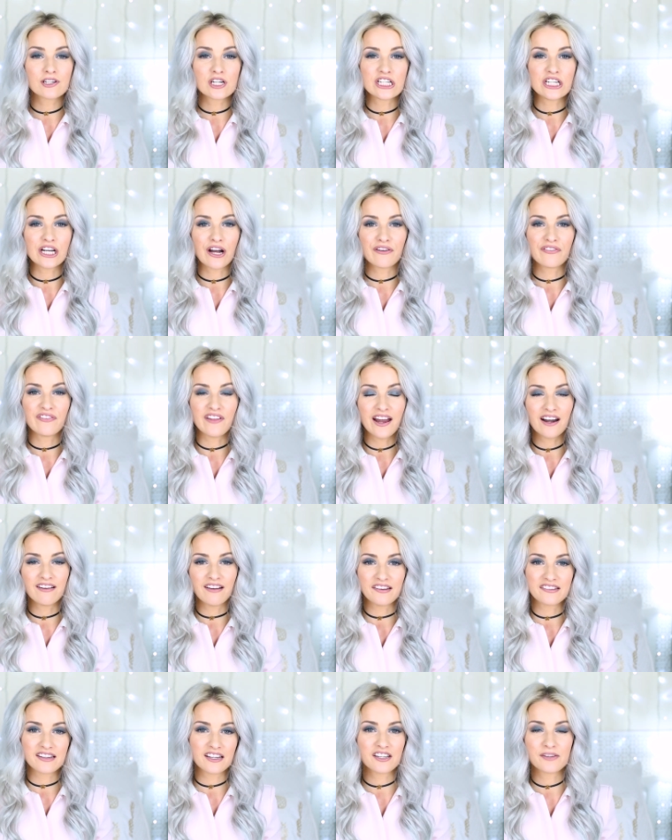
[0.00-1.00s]
cut it off there, or
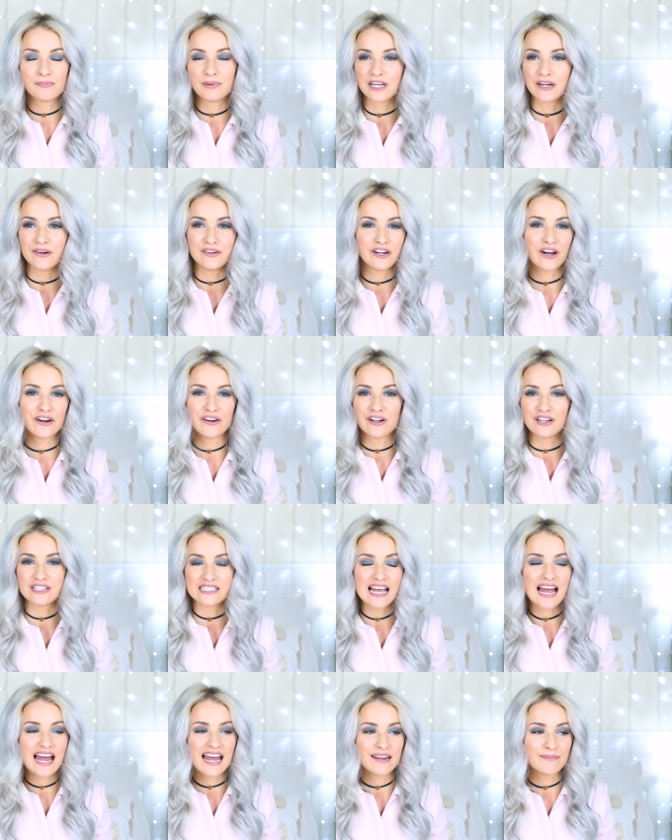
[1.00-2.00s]
else I'll just be going on all
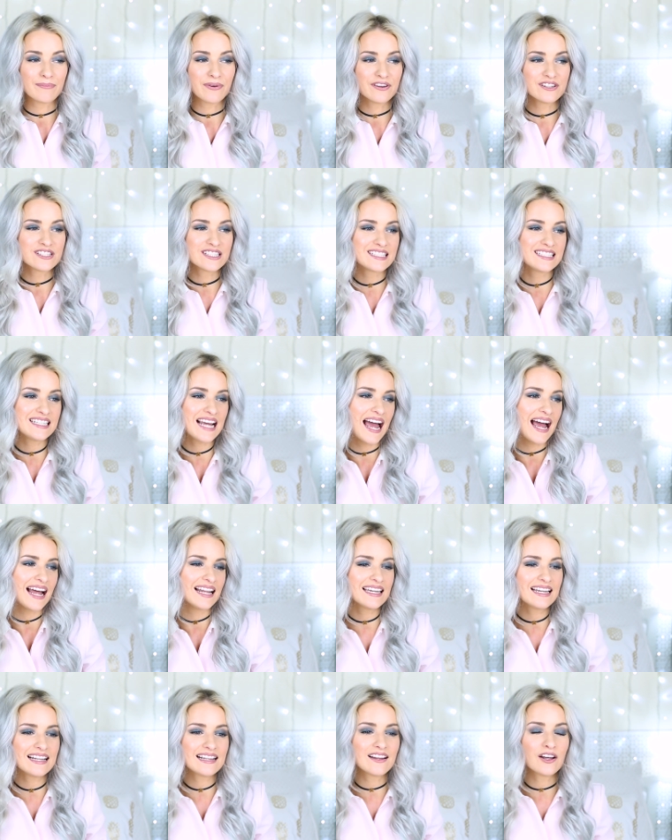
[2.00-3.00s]
day, but just
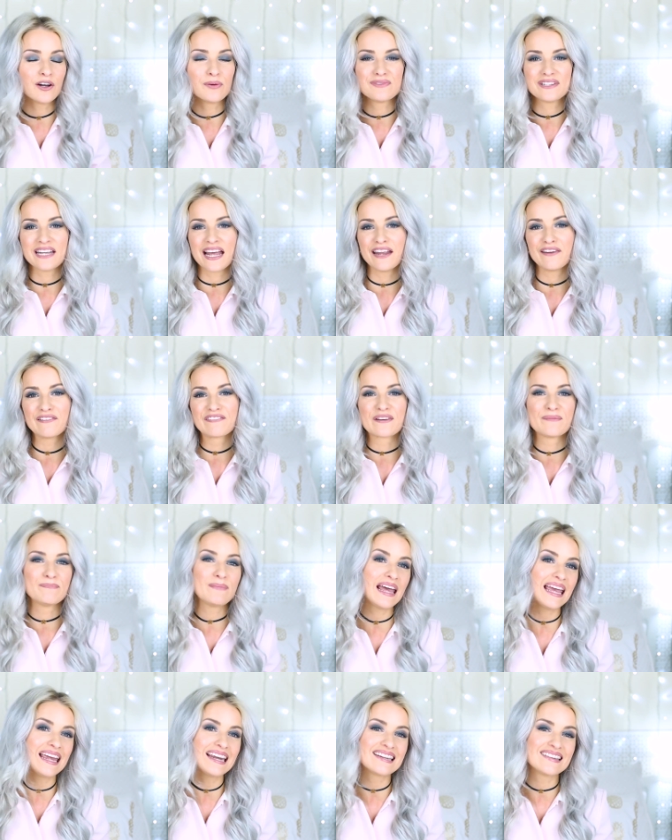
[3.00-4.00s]
yeah, a little update from
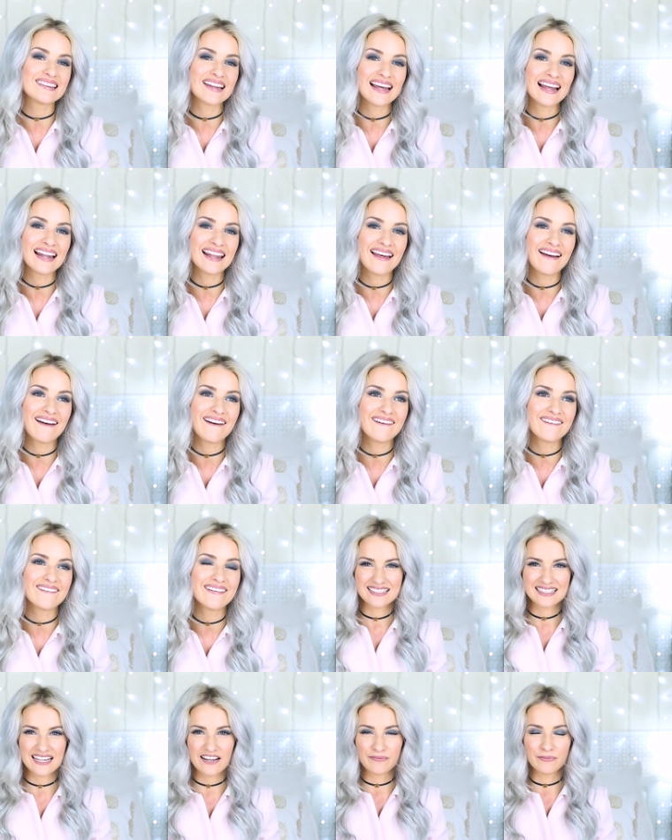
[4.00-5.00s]
me to say hello,
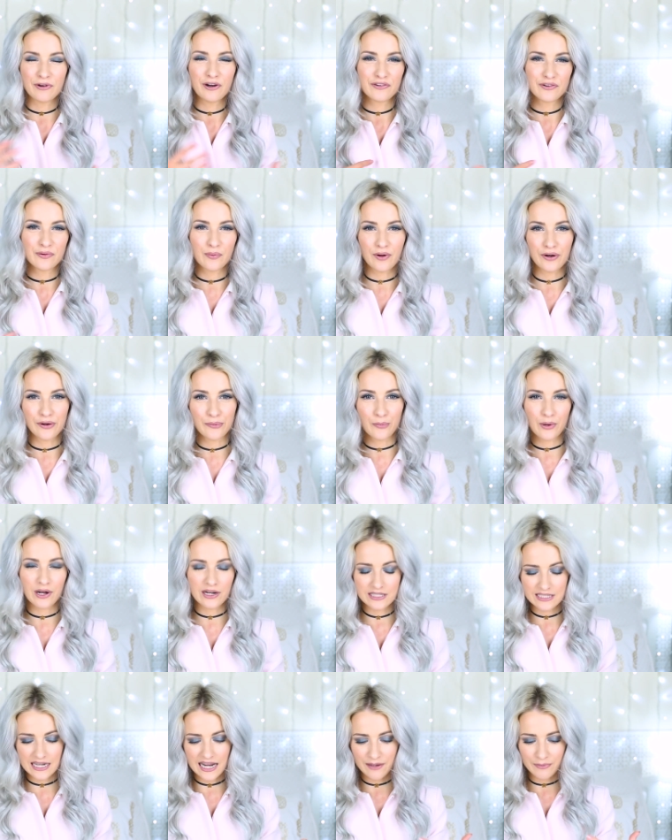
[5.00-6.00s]
just have more of a
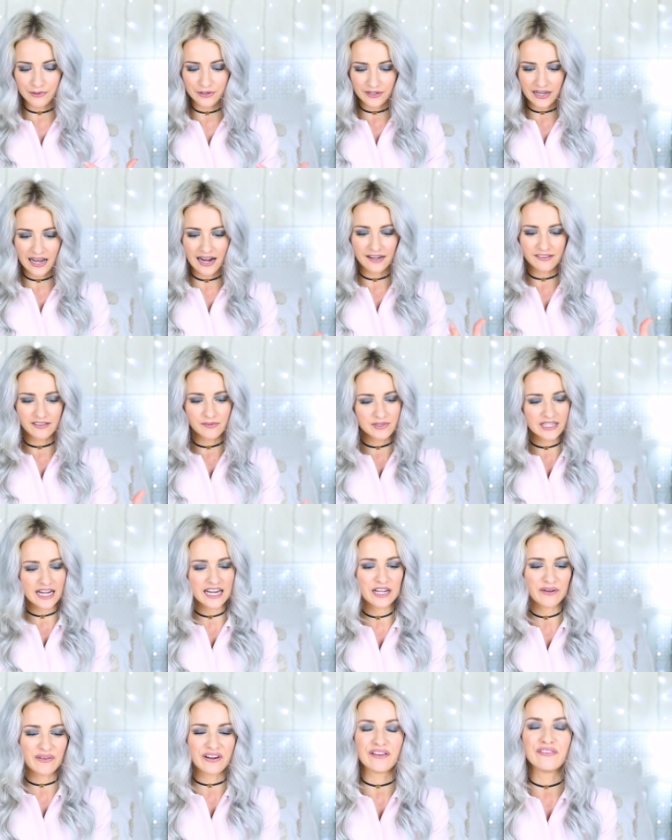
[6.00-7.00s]
one-on-one time with you guys,
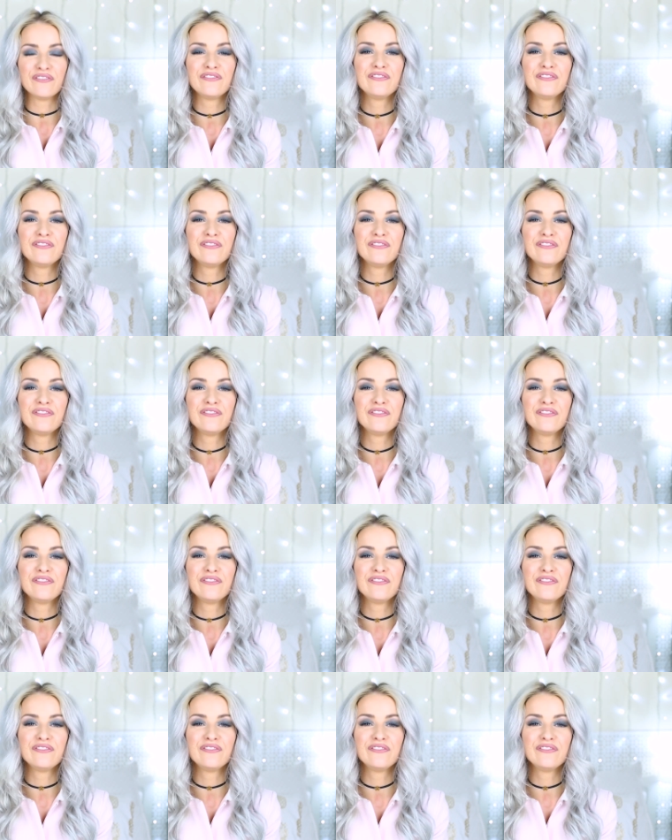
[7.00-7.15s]
update you on a